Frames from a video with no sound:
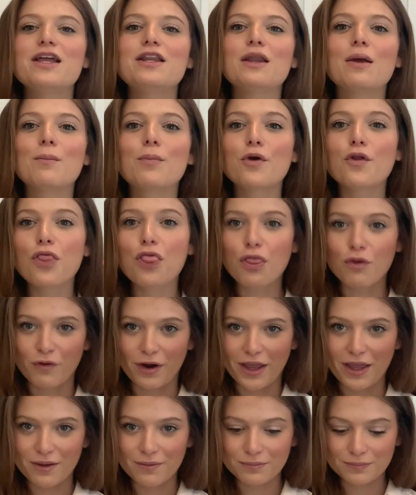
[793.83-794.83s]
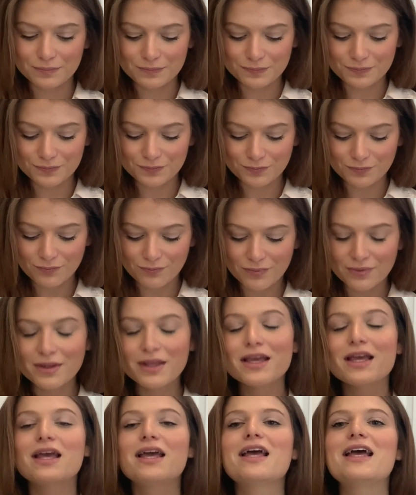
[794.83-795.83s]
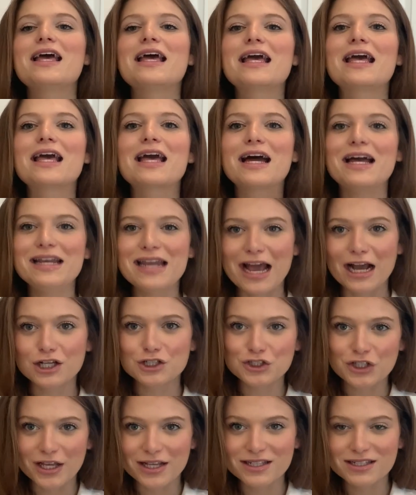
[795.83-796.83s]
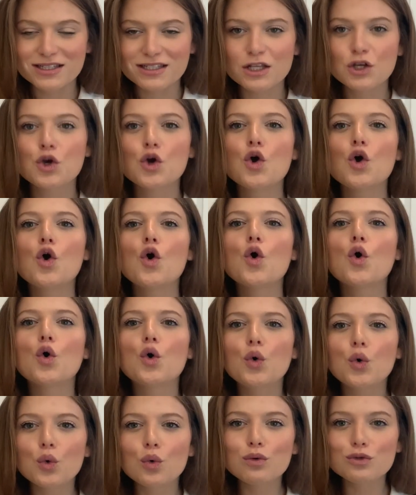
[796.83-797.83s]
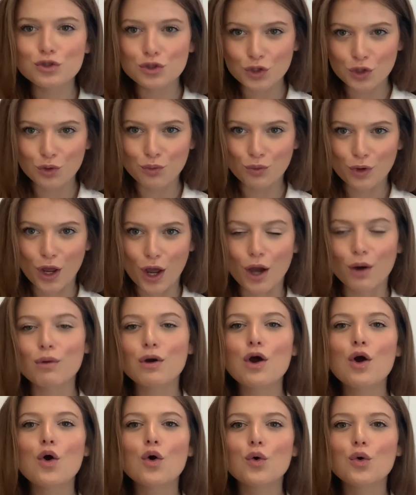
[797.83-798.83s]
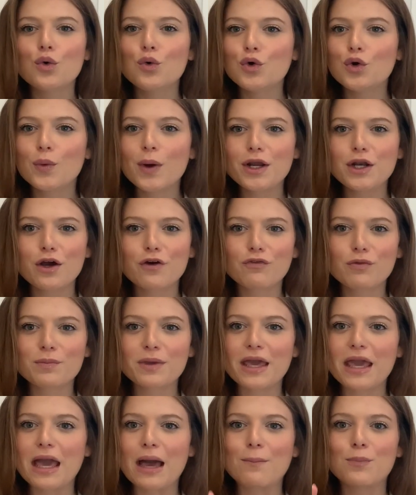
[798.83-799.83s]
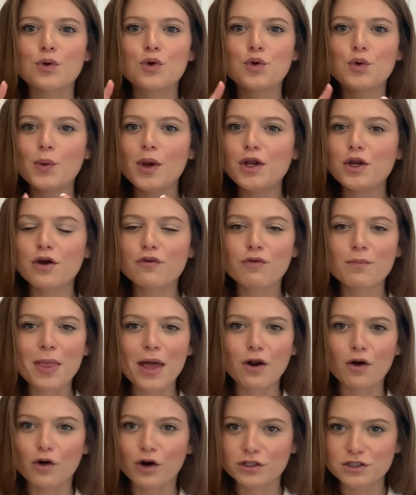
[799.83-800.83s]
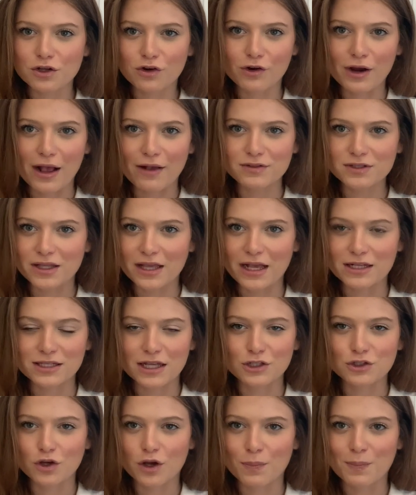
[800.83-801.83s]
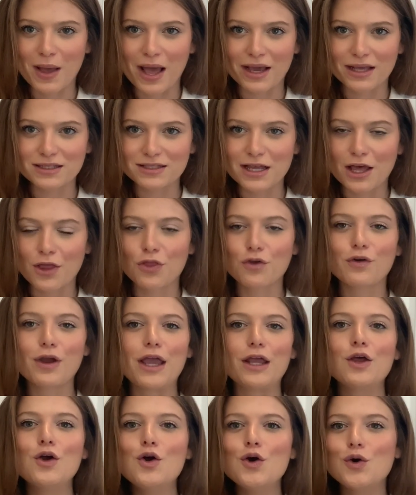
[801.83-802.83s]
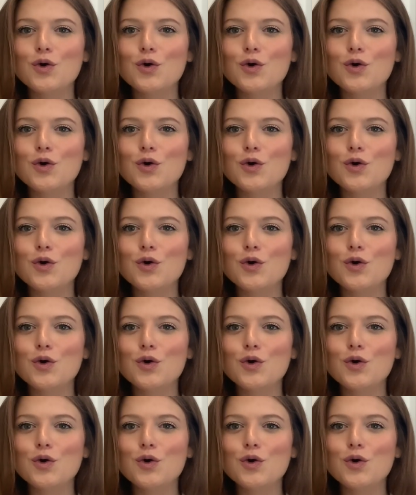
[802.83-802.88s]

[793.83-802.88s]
Number three, connections. Who do you know? Who do I know from camp? Who do I know from that arts and crafts class I took back in 10th grade?